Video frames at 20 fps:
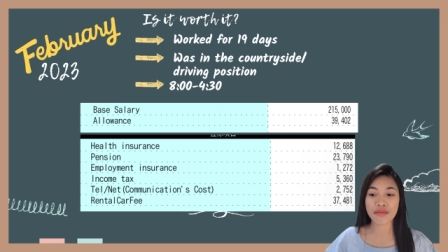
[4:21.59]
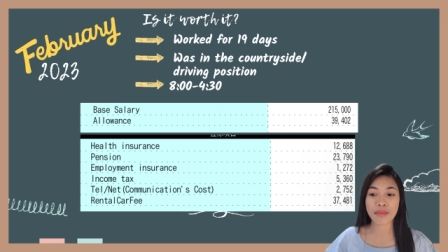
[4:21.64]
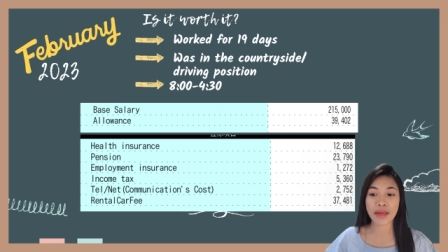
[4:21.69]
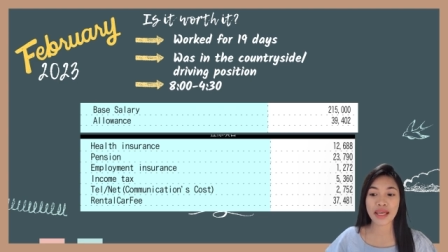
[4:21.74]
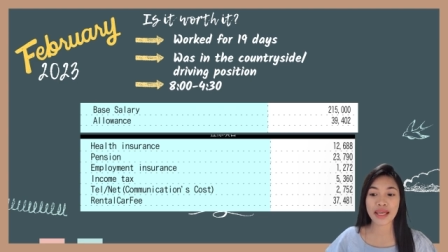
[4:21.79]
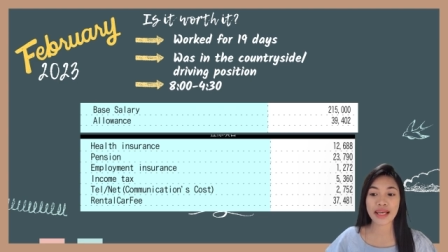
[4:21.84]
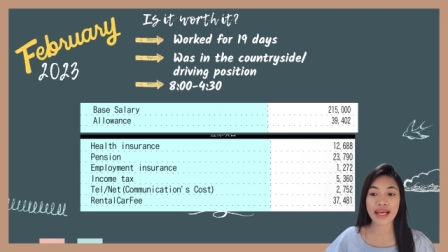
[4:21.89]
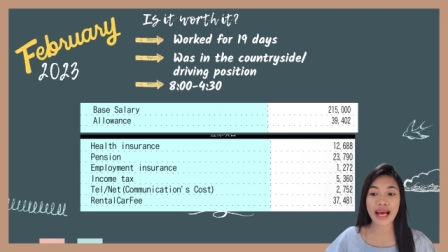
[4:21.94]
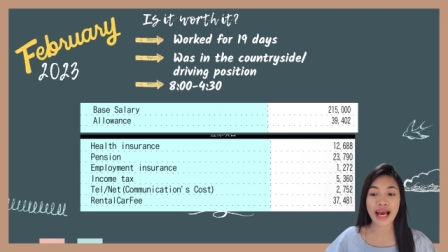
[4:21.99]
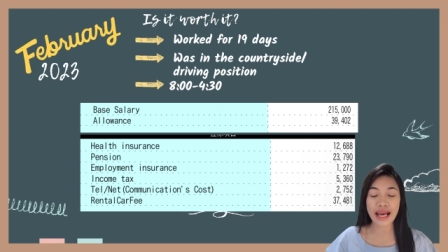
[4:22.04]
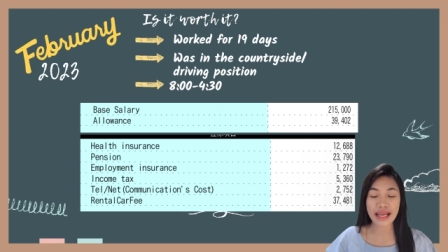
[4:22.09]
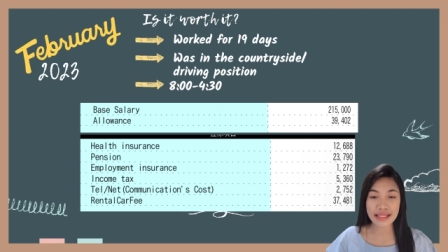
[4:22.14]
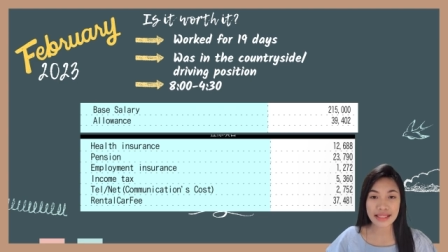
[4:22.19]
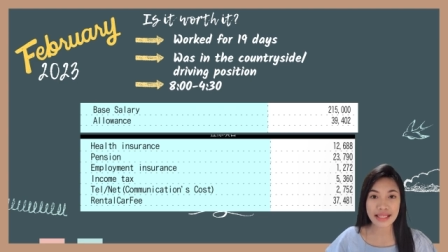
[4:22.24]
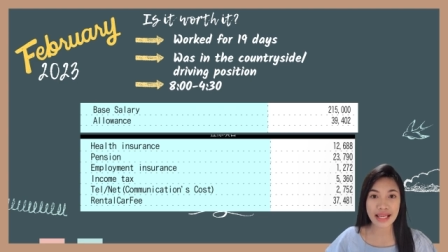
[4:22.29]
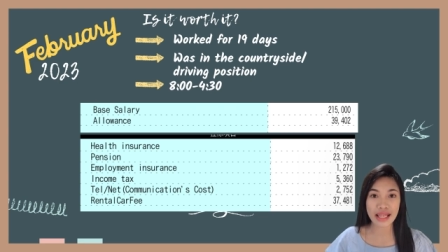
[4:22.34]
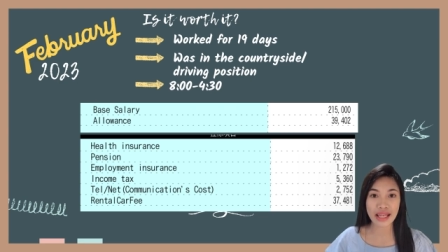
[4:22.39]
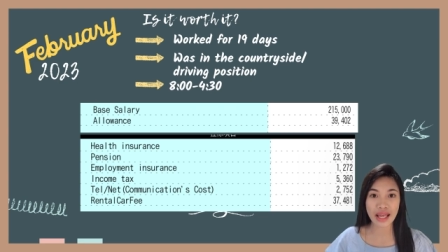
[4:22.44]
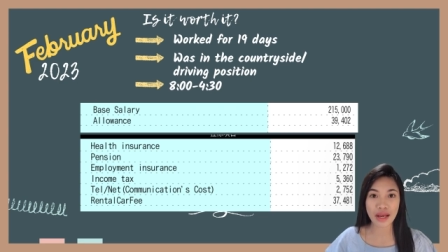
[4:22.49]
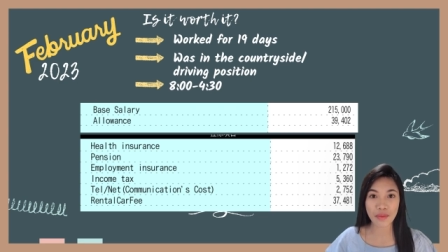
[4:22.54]
my
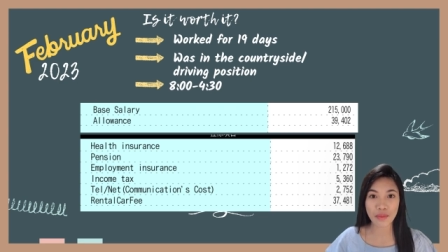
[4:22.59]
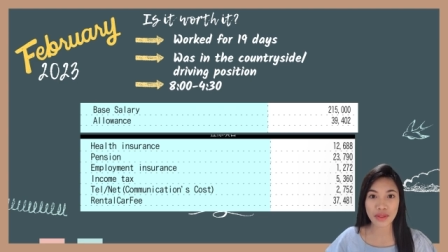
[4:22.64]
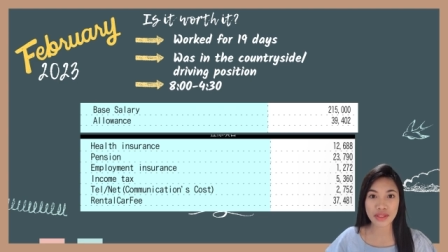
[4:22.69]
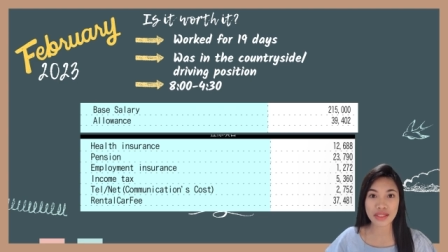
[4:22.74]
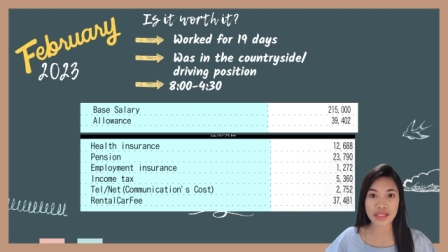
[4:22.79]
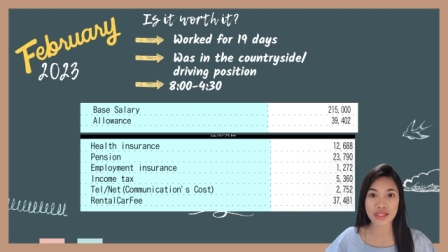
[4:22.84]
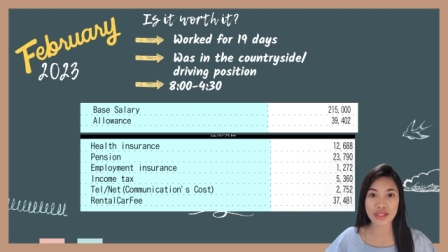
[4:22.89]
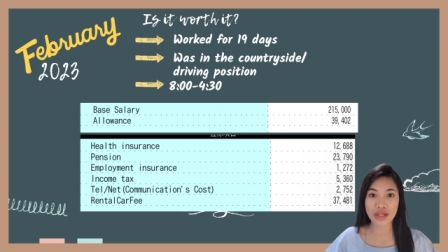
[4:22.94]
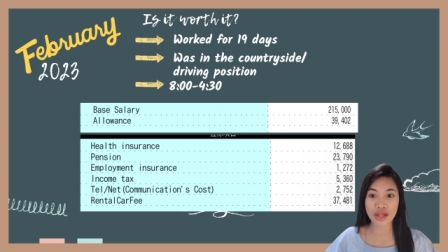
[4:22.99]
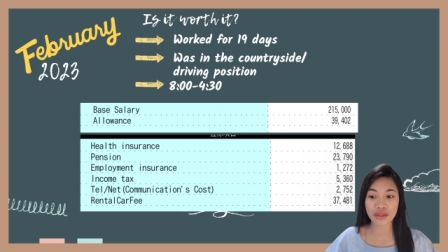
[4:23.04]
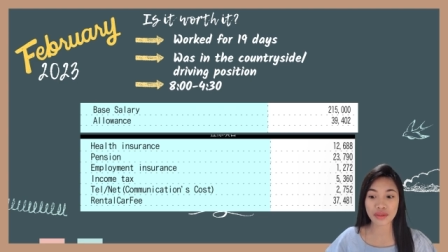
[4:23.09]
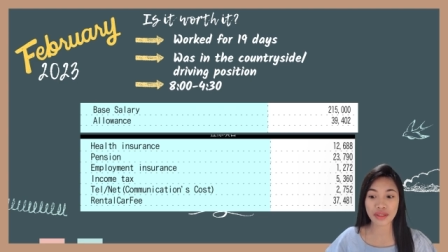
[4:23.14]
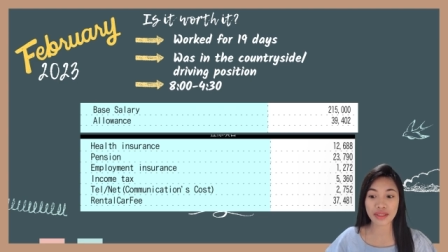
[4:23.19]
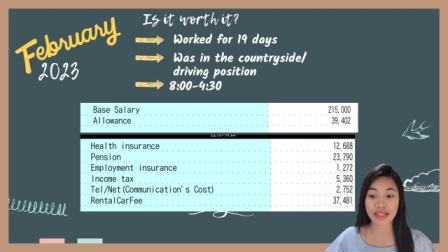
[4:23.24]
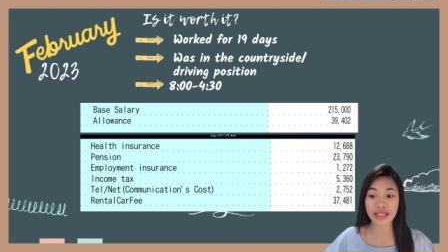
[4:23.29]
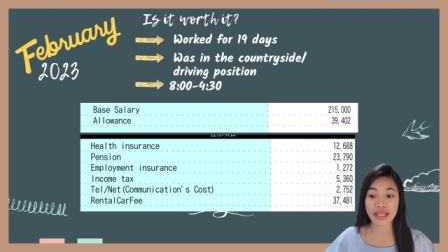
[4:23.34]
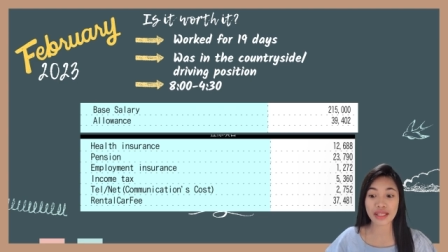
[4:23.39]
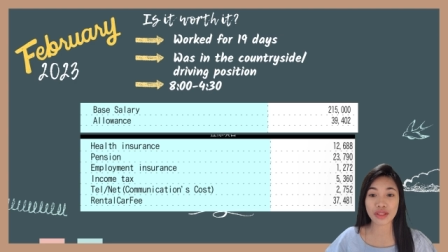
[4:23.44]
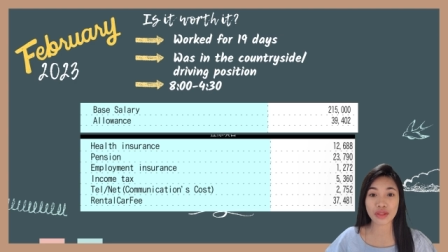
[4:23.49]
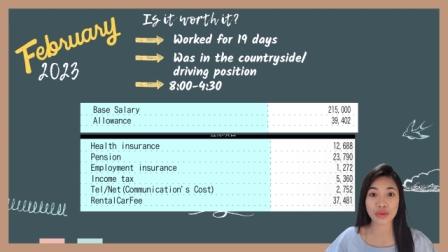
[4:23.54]
gas allowance is
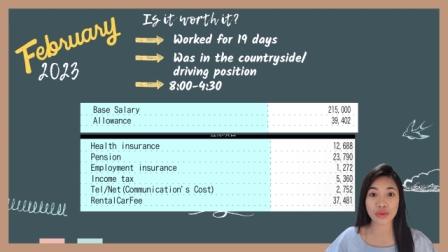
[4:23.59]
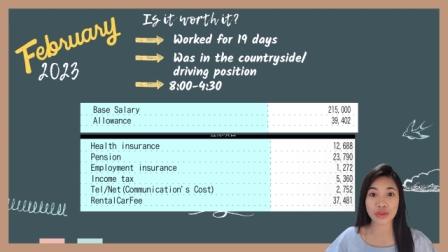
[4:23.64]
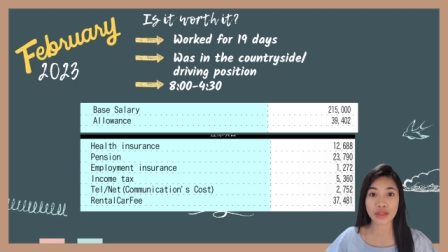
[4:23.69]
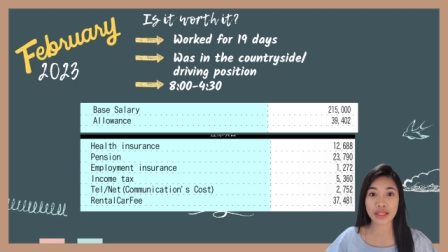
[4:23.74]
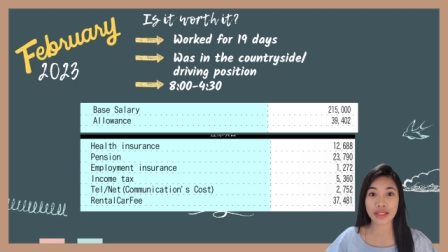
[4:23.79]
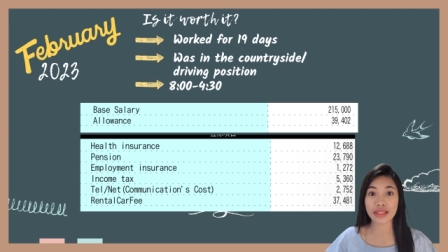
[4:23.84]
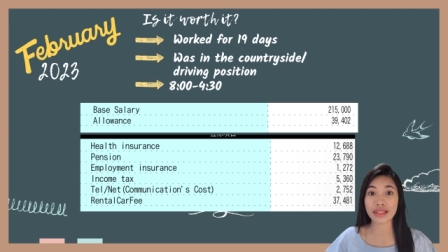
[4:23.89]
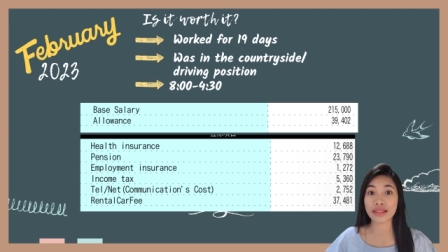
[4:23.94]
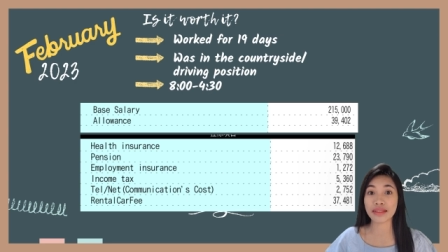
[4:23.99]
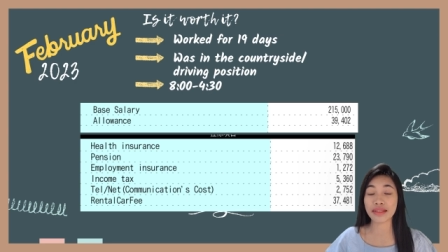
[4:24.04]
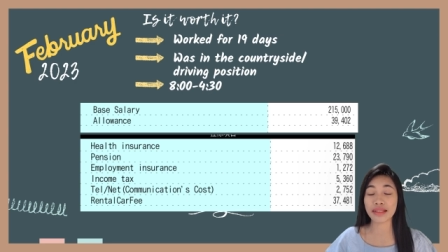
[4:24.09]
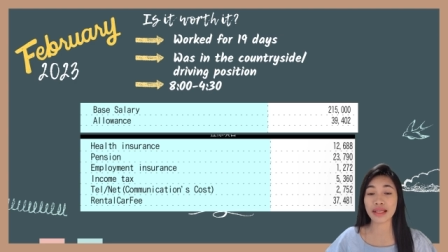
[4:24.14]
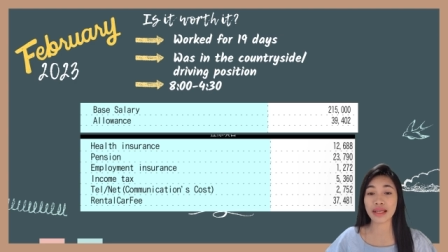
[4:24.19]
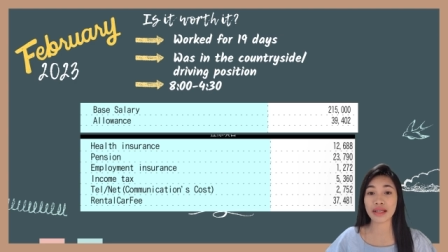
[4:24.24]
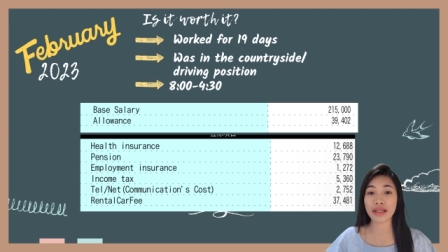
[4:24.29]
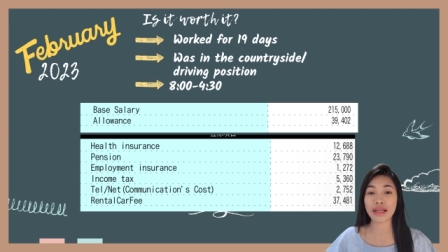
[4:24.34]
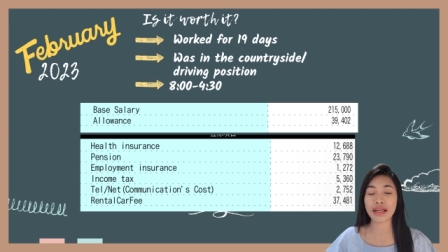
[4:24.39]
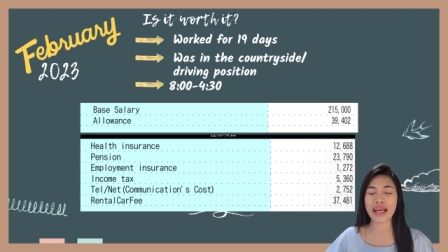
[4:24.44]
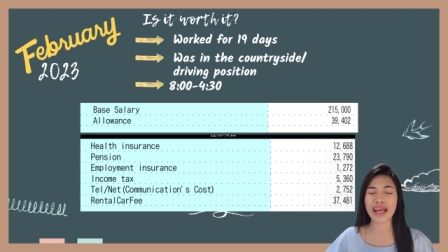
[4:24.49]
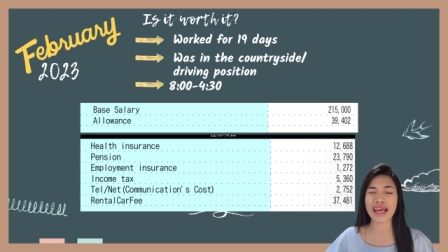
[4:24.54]
already included
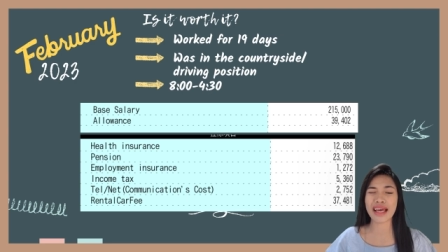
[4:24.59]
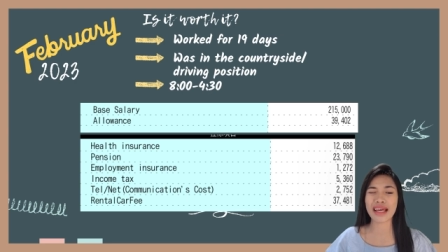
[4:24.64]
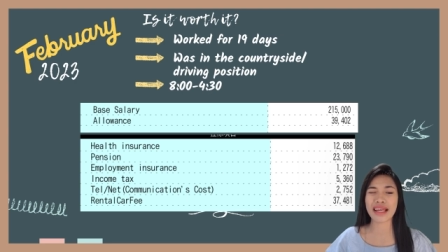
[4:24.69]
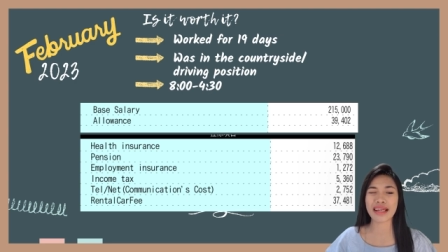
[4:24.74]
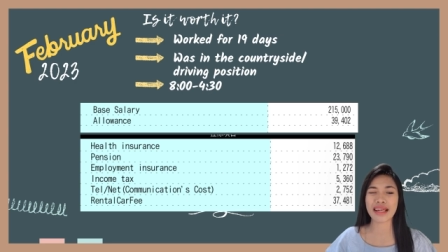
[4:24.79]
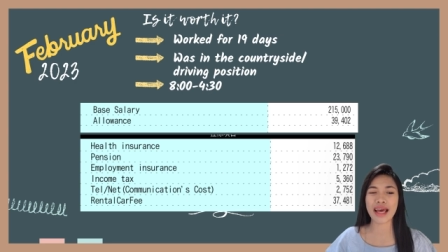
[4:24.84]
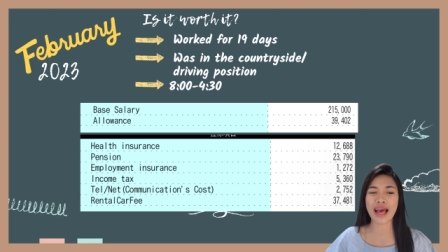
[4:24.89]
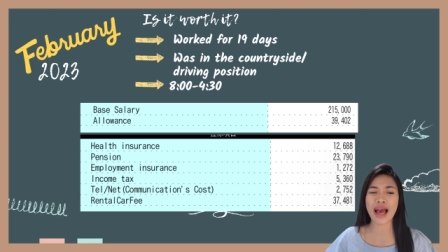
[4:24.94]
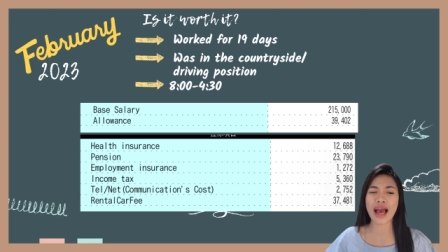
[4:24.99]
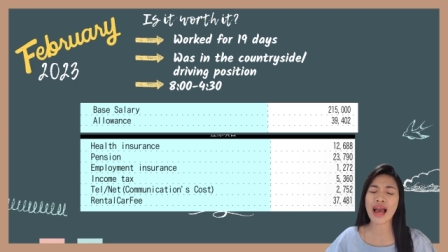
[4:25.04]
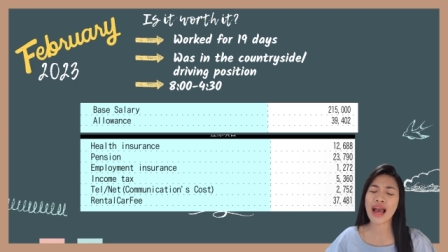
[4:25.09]
there. And